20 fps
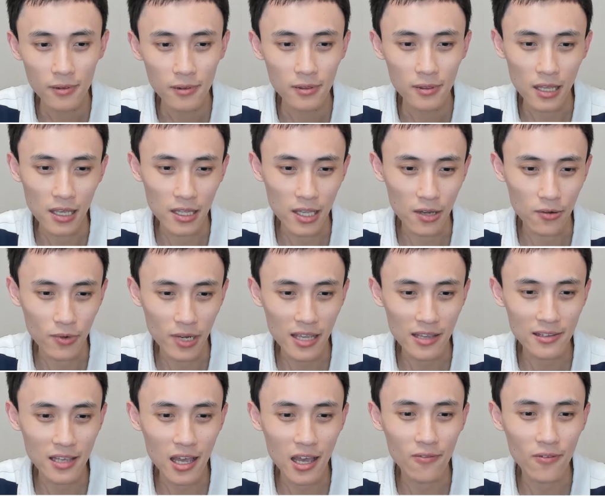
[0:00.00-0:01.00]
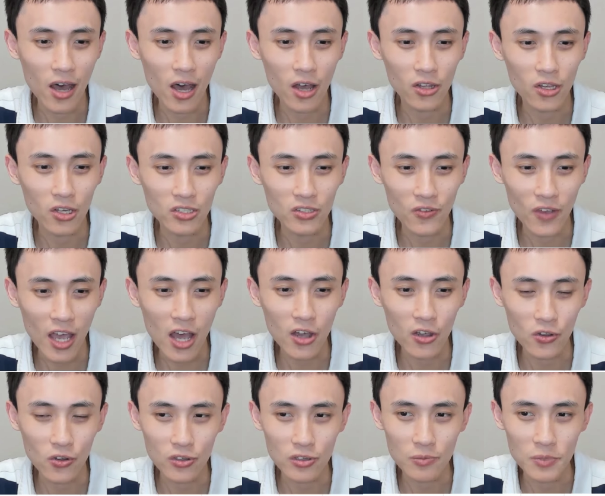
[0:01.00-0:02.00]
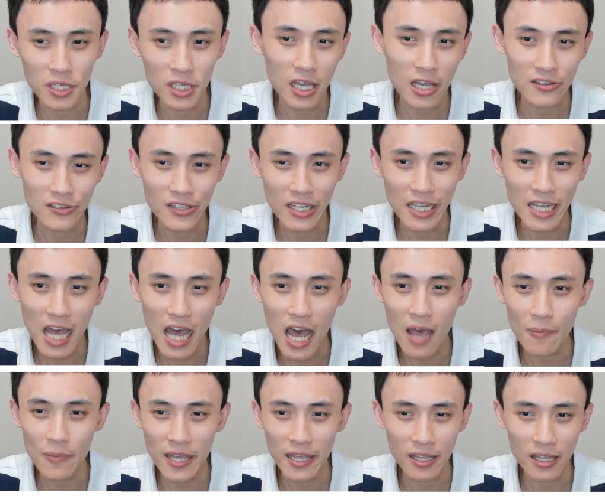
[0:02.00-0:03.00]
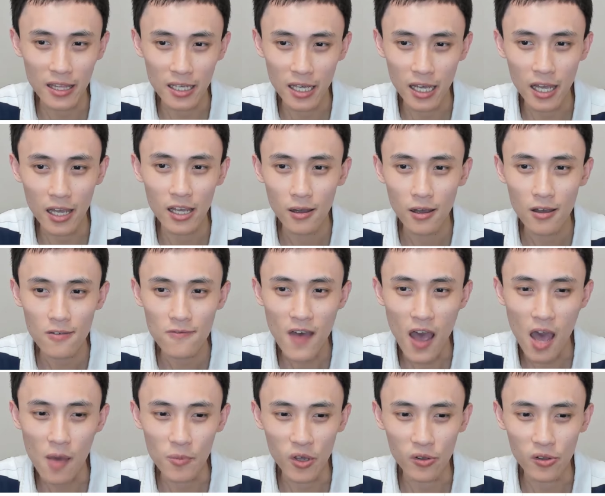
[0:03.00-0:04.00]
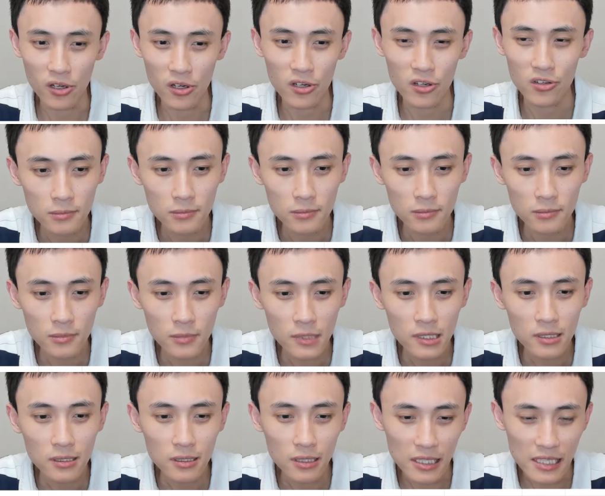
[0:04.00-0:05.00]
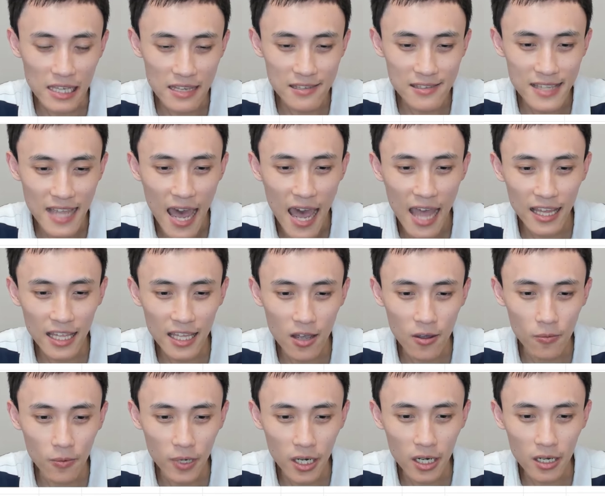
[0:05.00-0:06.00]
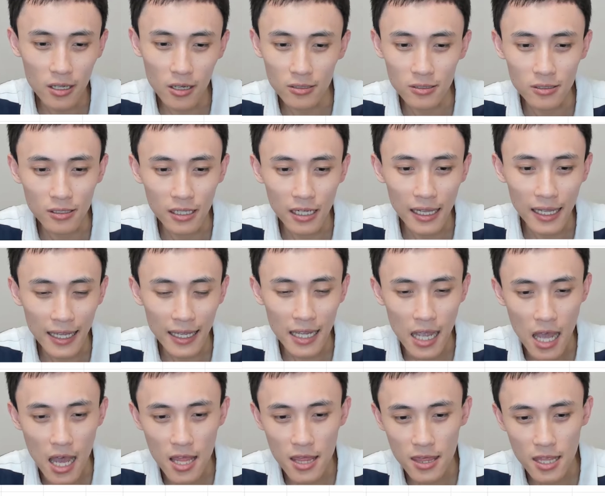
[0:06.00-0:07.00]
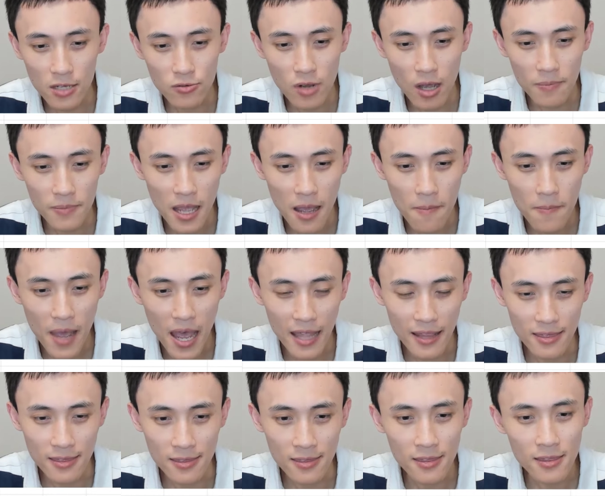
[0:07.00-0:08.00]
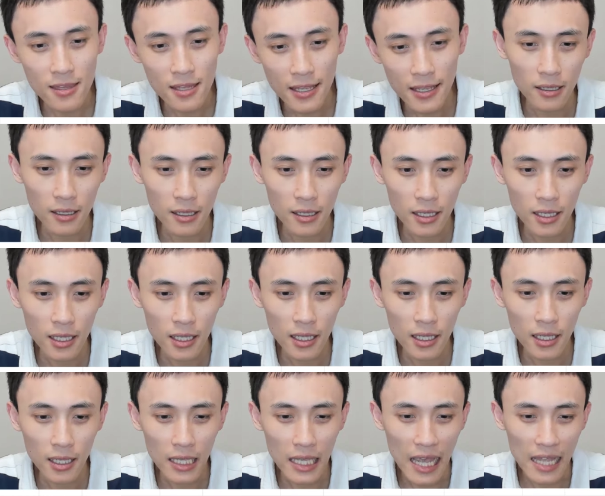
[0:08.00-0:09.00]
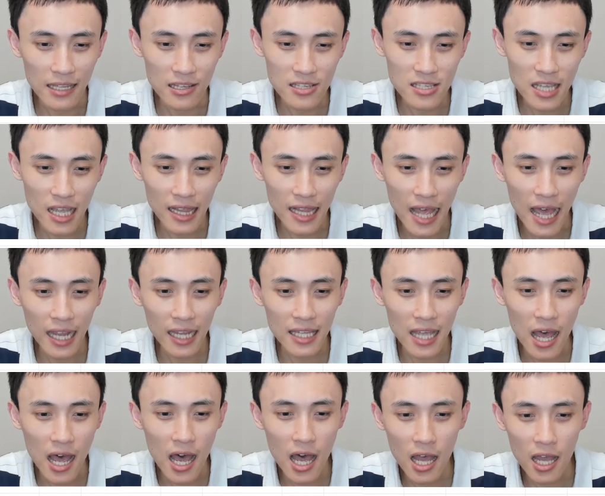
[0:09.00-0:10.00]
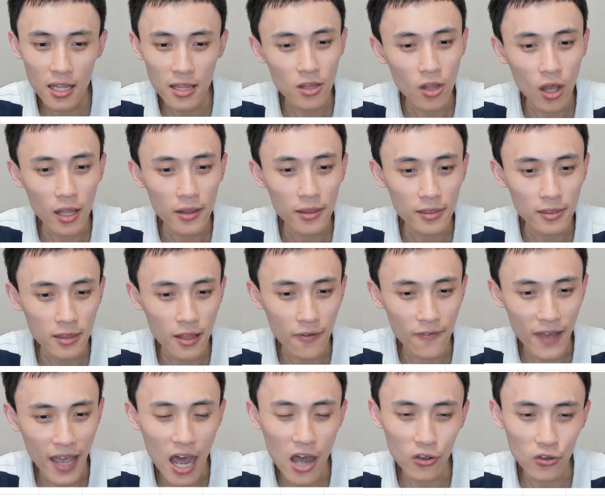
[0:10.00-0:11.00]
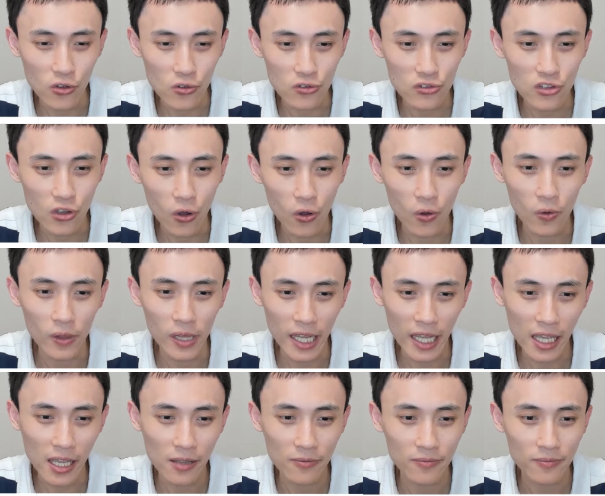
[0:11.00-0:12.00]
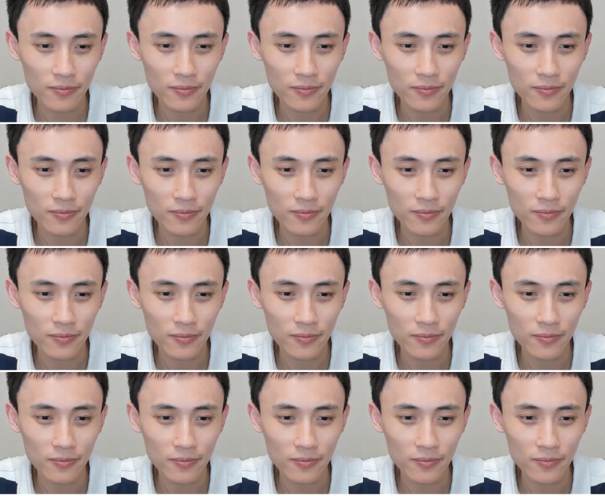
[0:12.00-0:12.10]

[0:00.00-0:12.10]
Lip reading: Then the reason of all those values because they copied the formula. So instead, then we're going to click on the drop-down button and select on the values only.